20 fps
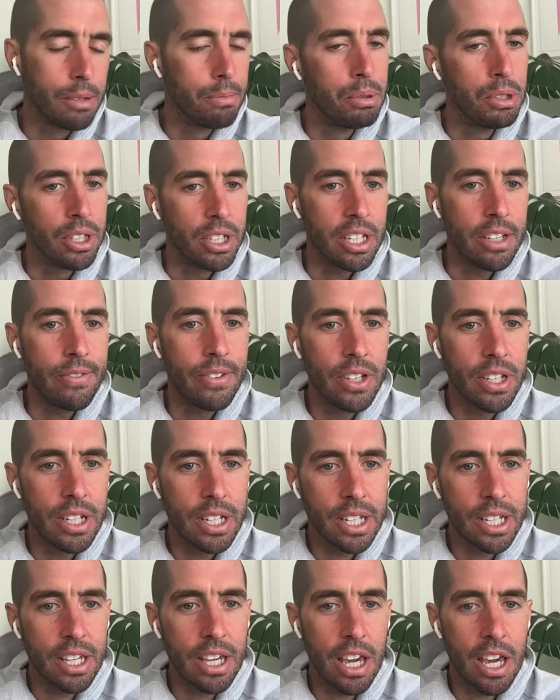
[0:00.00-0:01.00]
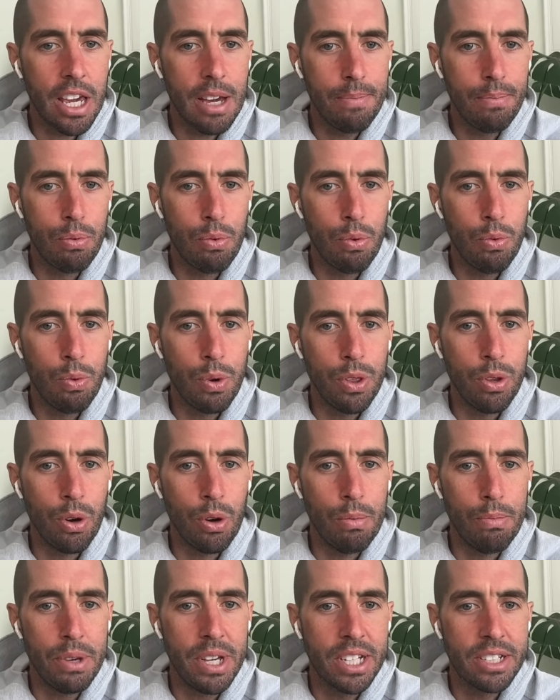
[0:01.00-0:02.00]
it to believe it camp with
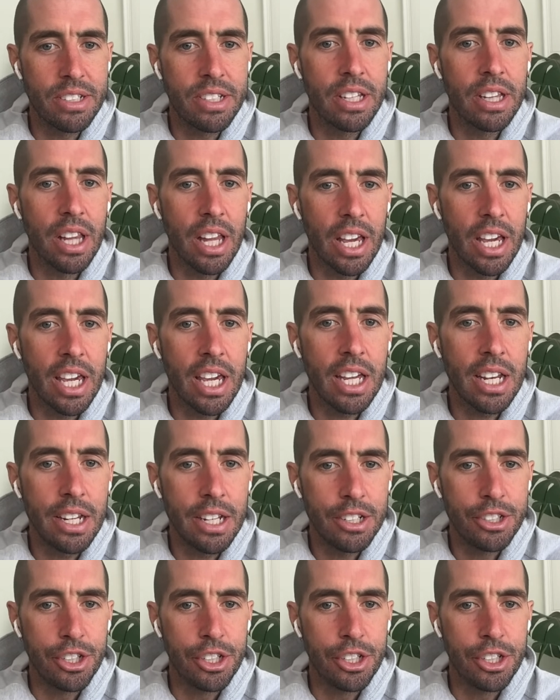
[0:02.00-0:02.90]
Ole Miss and Lane,